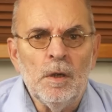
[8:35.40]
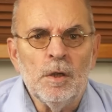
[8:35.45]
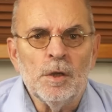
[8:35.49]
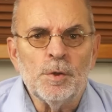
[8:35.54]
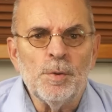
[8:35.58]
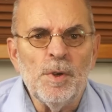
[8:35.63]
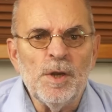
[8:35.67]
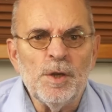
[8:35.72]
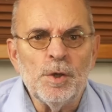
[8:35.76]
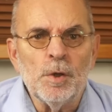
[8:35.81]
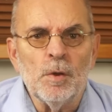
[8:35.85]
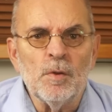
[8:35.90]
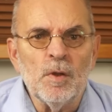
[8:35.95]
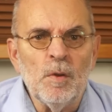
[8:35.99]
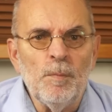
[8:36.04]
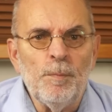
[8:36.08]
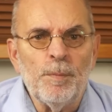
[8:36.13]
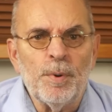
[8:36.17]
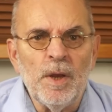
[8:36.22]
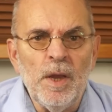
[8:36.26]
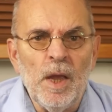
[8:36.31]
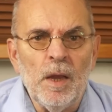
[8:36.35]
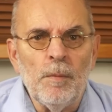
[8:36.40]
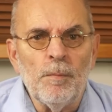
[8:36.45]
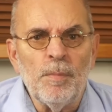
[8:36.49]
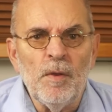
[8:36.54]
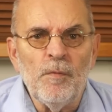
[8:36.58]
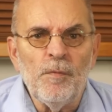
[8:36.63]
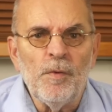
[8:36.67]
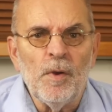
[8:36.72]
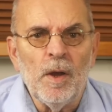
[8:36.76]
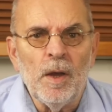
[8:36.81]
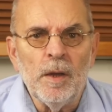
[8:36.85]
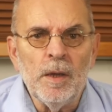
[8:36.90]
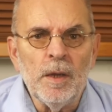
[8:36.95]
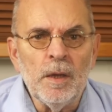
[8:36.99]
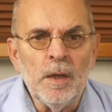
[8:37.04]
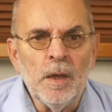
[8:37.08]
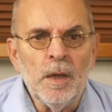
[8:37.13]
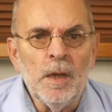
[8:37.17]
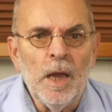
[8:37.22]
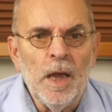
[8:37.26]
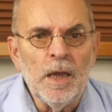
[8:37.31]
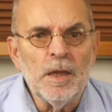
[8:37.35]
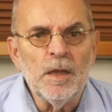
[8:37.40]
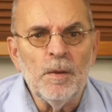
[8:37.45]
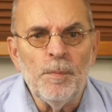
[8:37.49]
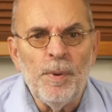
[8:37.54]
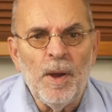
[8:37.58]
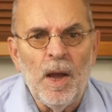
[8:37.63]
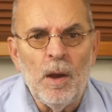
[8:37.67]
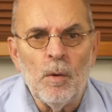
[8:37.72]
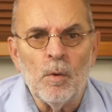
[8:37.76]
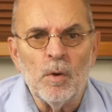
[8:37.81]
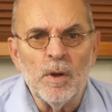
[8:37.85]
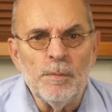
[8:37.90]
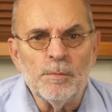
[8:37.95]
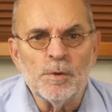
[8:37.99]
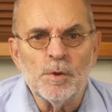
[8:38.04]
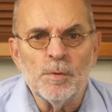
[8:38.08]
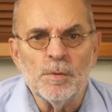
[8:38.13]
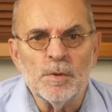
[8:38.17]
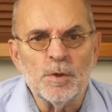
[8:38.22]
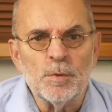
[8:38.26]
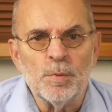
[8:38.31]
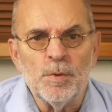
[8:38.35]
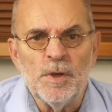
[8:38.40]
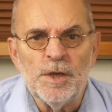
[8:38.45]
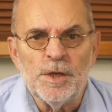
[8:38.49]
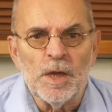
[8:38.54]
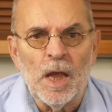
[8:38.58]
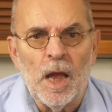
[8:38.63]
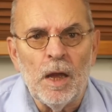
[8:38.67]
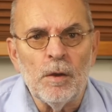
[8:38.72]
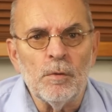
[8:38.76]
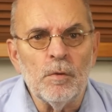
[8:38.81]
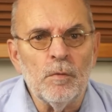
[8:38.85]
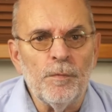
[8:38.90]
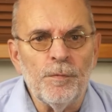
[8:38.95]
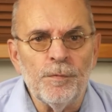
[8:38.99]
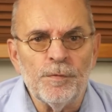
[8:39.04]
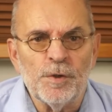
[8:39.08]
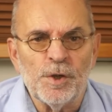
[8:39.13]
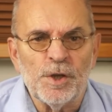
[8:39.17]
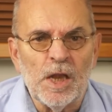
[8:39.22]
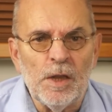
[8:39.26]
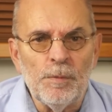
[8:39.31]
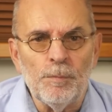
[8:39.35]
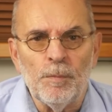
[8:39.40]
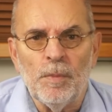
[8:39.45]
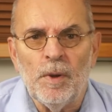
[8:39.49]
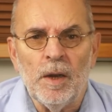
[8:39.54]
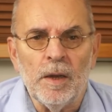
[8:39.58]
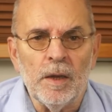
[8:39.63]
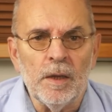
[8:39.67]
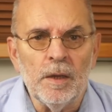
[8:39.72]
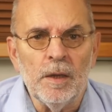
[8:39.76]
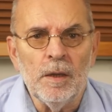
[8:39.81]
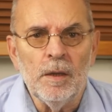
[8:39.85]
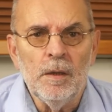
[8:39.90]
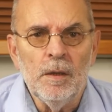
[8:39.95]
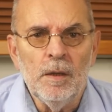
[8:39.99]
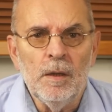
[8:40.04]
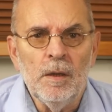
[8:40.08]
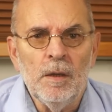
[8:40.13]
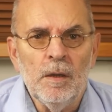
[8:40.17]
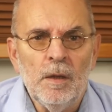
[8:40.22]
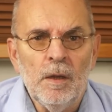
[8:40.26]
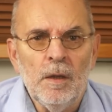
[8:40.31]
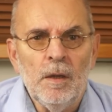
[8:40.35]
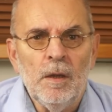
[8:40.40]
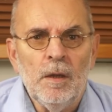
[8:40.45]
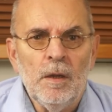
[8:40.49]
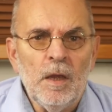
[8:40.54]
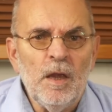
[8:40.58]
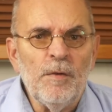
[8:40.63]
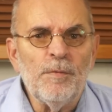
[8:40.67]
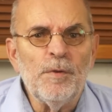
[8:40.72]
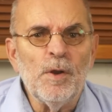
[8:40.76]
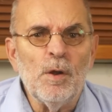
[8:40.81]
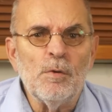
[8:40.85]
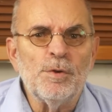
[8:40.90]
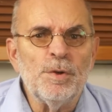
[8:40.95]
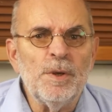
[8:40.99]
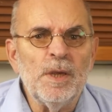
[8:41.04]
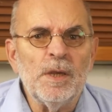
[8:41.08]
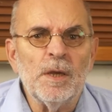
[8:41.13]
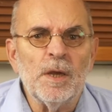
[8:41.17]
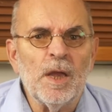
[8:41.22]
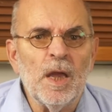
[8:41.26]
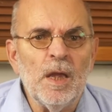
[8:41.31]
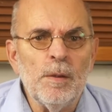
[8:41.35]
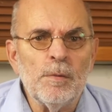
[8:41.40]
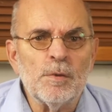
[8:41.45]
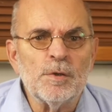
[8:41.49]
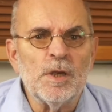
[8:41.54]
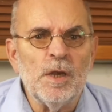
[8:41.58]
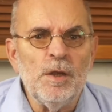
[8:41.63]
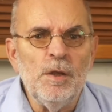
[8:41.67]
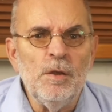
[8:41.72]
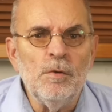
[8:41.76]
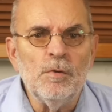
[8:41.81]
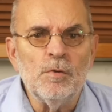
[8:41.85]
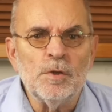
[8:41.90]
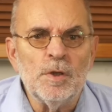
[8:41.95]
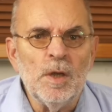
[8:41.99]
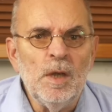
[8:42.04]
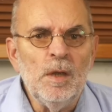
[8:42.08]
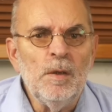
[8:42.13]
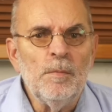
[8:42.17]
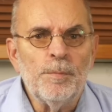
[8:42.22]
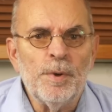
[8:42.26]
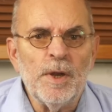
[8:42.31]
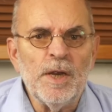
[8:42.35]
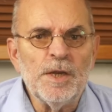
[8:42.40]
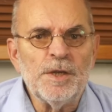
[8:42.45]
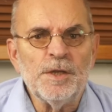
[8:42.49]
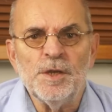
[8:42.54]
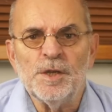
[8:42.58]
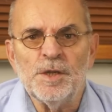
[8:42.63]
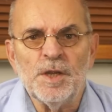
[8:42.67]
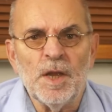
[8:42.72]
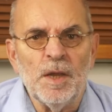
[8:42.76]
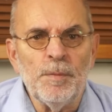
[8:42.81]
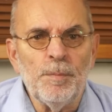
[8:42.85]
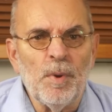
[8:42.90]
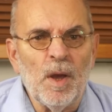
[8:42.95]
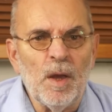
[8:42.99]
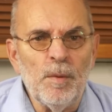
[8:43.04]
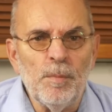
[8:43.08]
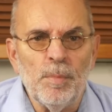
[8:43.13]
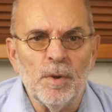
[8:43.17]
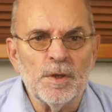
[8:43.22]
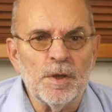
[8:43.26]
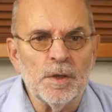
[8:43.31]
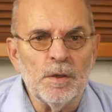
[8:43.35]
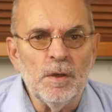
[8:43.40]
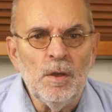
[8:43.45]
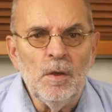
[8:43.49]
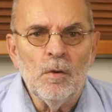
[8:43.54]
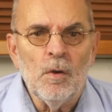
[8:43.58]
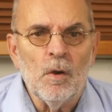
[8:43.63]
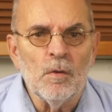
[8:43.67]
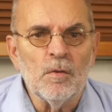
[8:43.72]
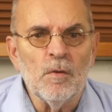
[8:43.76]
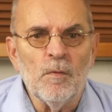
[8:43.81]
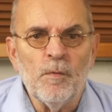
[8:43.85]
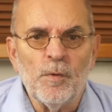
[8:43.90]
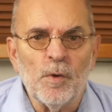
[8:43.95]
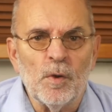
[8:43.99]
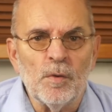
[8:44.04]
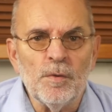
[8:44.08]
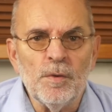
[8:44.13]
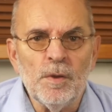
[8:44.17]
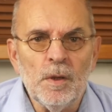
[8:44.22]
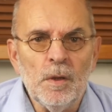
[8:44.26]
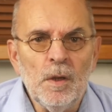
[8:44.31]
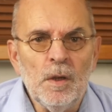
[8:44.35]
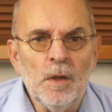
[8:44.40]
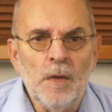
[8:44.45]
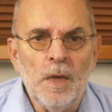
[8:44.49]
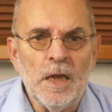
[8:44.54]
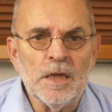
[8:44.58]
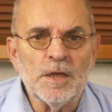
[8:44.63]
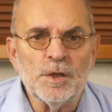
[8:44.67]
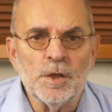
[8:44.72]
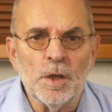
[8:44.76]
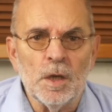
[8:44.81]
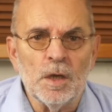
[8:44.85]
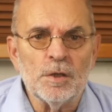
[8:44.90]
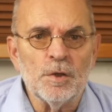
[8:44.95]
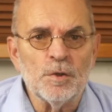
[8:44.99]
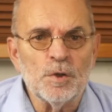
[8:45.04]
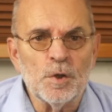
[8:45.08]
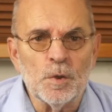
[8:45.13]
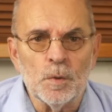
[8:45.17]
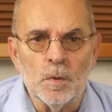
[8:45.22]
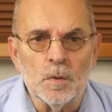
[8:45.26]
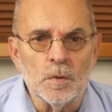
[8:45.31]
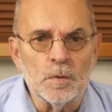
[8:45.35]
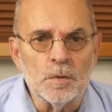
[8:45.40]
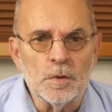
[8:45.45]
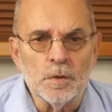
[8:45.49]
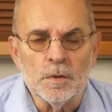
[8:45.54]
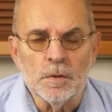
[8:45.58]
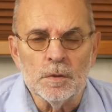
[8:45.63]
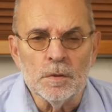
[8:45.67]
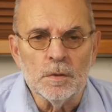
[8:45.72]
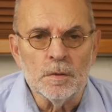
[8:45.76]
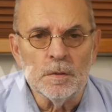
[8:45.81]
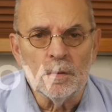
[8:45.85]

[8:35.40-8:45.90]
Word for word: Switch on the preamplifier and the power amps will switch out of standby. If no trigger cables are used, press the standby button on the front and start a source.